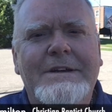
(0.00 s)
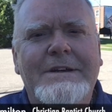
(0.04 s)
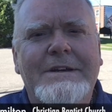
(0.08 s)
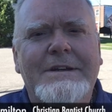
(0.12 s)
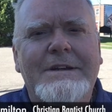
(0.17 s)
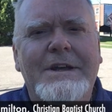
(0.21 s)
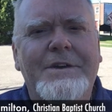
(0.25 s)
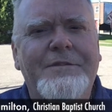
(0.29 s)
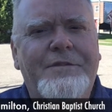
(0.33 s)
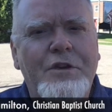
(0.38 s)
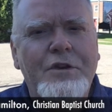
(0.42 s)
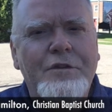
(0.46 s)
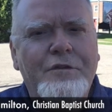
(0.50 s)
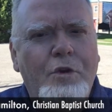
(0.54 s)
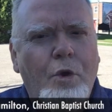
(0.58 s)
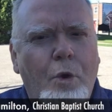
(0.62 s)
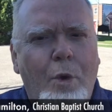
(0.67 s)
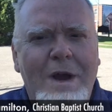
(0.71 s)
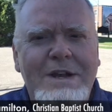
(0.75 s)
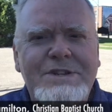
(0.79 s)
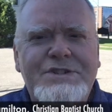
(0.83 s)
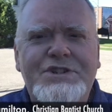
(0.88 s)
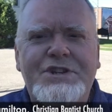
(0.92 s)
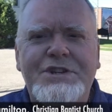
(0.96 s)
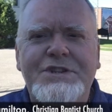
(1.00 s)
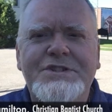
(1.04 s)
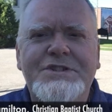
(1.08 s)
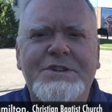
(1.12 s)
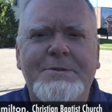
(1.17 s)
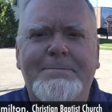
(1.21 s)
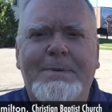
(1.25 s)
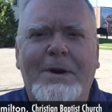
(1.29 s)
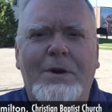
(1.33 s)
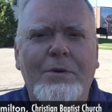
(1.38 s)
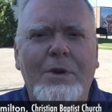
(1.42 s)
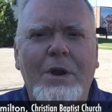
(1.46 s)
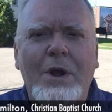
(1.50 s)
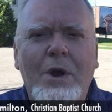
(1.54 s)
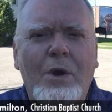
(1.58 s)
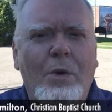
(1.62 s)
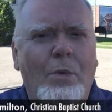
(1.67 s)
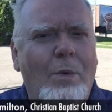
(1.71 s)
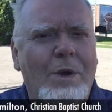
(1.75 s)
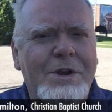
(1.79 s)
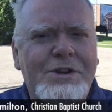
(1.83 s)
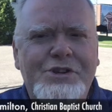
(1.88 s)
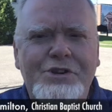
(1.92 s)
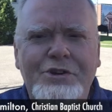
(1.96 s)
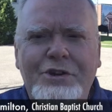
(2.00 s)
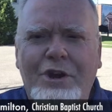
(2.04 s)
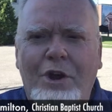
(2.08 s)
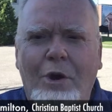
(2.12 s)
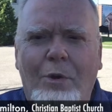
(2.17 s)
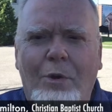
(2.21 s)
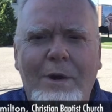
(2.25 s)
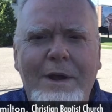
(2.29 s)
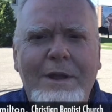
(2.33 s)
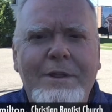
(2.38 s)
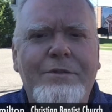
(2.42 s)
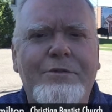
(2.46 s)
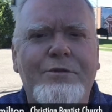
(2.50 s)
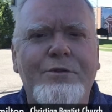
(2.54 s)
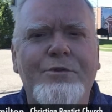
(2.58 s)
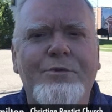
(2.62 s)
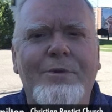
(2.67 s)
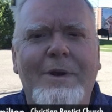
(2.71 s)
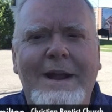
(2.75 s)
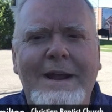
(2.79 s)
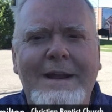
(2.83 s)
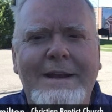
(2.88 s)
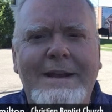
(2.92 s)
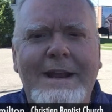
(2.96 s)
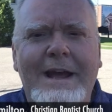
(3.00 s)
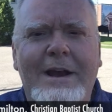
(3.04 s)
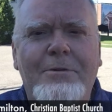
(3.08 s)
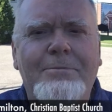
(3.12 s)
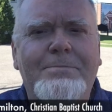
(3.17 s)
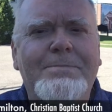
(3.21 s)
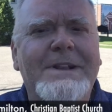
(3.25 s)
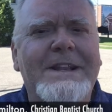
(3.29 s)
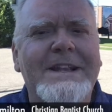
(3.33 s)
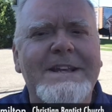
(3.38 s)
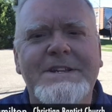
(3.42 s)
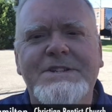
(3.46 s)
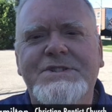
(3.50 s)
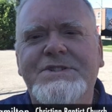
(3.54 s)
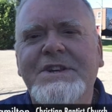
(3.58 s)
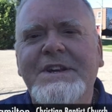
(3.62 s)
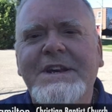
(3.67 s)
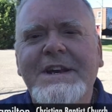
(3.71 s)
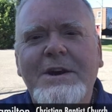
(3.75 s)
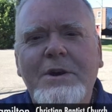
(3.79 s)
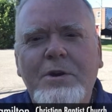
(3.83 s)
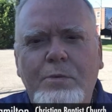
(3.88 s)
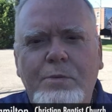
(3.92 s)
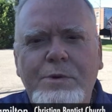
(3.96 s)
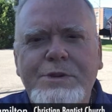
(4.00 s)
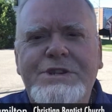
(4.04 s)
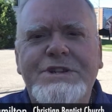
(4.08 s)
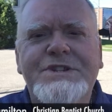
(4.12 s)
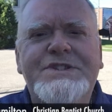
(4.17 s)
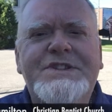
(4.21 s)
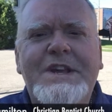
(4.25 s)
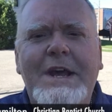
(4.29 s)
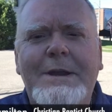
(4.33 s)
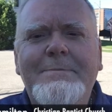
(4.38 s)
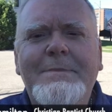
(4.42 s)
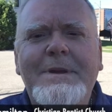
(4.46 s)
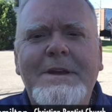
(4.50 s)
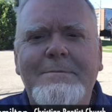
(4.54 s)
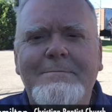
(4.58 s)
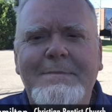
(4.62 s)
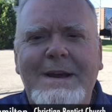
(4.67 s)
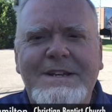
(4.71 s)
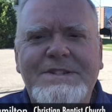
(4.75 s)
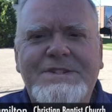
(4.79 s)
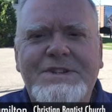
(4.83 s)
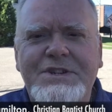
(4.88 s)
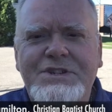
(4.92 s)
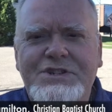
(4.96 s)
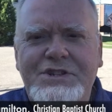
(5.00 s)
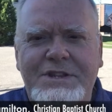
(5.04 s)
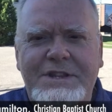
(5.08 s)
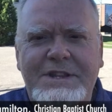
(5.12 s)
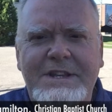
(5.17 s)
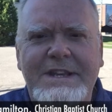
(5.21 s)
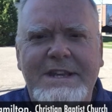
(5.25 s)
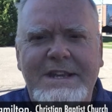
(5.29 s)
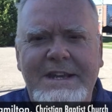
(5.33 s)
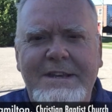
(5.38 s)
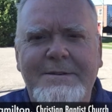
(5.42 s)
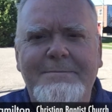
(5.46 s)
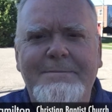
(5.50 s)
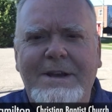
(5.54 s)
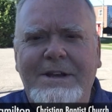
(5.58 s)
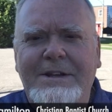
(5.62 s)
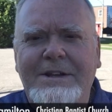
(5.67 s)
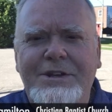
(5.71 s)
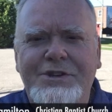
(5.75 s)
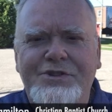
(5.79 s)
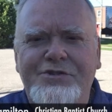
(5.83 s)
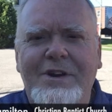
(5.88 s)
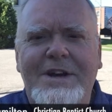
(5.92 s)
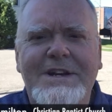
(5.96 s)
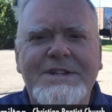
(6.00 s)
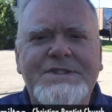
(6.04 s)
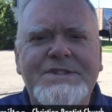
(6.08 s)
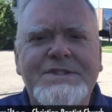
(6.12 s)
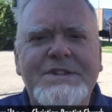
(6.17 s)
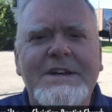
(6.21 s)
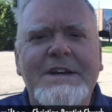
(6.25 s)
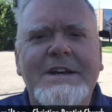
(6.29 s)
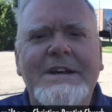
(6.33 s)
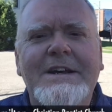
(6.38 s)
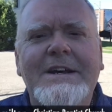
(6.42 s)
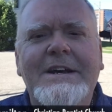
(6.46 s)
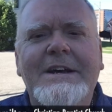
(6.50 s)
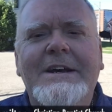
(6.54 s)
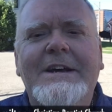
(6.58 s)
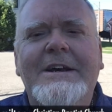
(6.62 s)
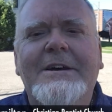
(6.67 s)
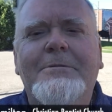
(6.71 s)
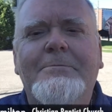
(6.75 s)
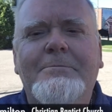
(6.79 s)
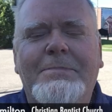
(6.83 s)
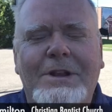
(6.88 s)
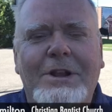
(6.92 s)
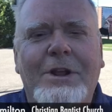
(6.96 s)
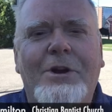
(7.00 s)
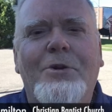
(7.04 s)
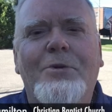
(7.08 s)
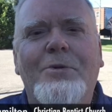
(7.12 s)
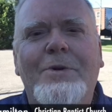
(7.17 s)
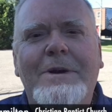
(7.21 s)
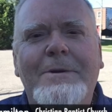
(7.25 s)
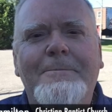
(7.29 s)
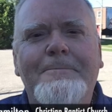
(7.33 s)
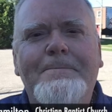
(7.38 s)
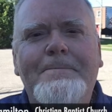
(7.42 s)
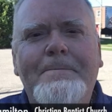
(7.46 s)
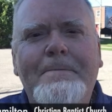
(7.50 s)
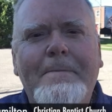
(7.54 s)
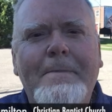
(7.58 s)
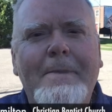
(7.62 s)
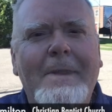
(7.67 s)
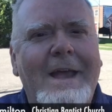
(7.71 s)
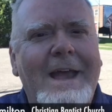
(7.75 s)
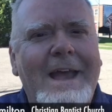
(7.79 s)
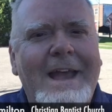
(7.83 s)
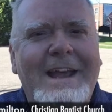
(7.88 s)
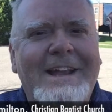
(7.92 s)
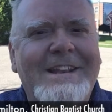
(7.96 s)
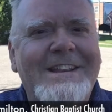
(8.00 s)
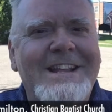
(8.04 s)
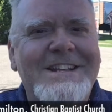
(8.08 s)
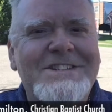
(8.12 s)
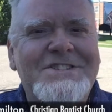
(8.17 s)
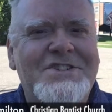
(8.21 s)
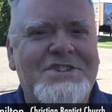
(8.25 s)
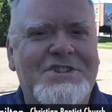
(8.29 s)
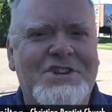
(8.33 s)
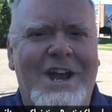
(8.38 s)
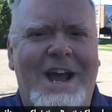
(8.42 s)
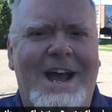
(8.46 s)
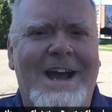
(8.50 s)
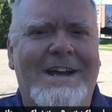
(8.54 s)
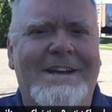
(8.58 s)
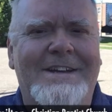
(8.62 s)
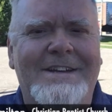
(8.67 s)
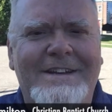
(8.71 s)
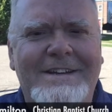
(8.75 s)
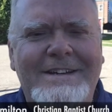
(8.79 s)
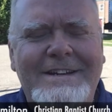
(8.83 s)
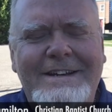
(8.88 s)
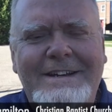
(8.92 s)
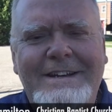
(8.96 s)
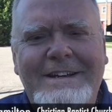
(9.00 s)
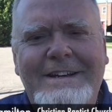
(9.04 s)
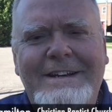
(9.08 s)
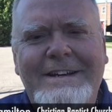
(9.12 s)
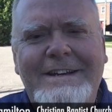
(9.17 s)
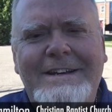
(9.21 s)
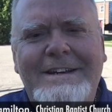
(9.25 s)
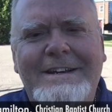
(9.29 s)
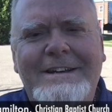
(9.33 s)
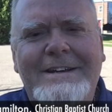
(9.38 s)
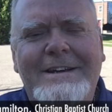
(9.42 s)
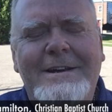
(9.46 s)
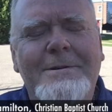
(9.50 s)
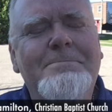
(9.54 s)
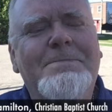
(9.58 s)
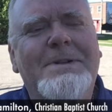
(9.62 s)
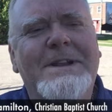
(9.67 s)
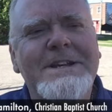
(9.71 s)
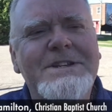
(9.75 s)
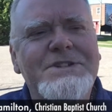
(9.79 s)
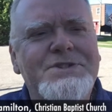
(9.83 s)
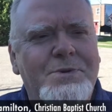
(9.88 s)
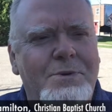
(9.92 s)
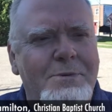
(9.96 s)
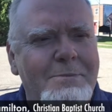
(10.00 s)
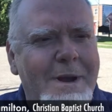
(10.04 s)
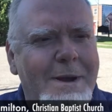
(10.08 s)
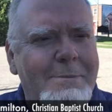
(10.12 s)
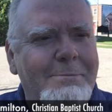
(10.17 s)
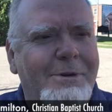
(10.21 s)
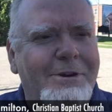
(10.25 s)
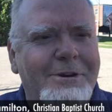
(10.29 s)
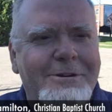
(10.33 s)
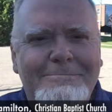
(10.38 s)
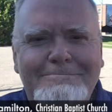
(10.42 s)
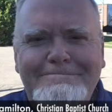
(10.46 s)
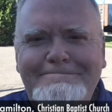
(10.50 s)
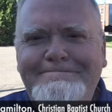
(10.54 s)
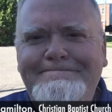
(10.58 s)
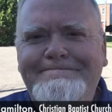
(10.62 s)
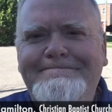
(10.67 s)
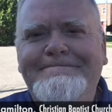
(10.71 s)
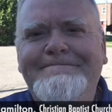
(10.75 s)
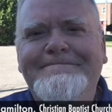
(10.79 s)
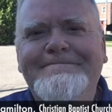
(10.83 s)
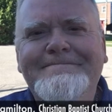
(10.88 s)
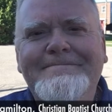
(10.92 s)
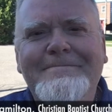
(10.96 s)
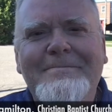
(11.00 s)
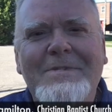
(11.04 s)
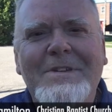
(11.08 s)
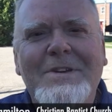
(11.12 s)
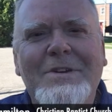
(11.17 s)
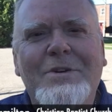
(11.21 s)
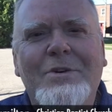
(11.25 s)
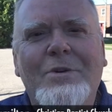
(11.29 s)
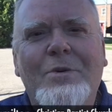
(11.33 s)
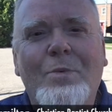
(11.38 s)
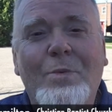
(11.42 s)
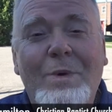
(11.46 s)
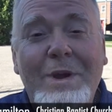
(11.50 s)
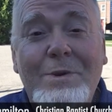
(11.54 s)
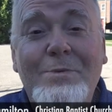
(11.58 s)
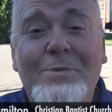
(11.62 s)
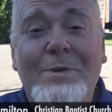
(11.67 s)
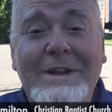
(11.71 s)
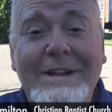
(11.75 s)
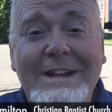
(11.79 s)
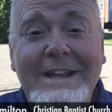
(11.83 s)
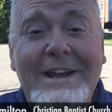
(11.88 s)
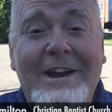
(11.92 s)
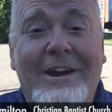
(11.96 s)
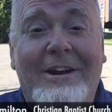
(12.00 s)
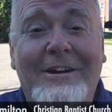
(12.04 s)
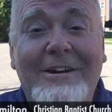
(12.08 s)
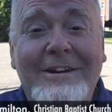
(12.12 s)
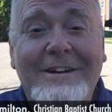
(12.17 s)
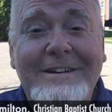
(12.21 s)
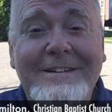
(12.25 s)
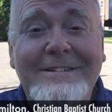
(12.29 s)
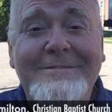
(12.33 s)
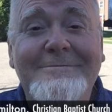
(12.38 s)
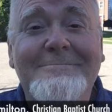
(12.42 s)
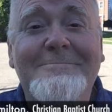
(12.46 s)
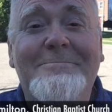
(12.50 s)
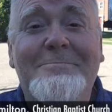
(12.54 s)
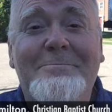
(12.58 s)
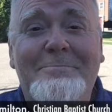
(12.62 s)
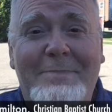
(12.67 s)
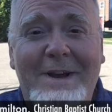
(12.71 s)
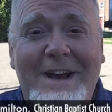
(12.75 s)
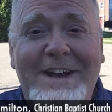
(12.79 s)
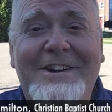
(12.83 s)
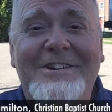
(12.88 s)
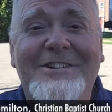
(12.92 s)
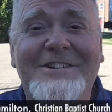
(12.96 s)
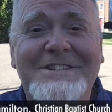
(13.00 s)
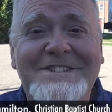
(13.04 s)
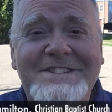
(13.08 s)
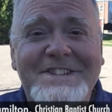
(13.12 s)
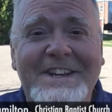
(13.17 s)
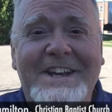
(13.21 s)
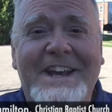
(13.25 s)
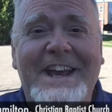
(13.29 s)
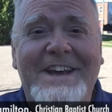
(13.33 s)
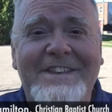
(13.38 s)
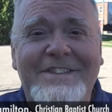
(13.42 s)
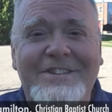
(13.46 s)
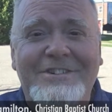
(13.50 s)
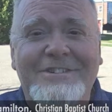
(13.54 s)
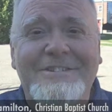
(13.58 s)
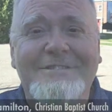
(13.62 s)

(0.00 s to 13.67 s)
If you have questions about what you're going through right now, please, would you send me a message at the email address below, and let's chat. And please remember, we really are better together.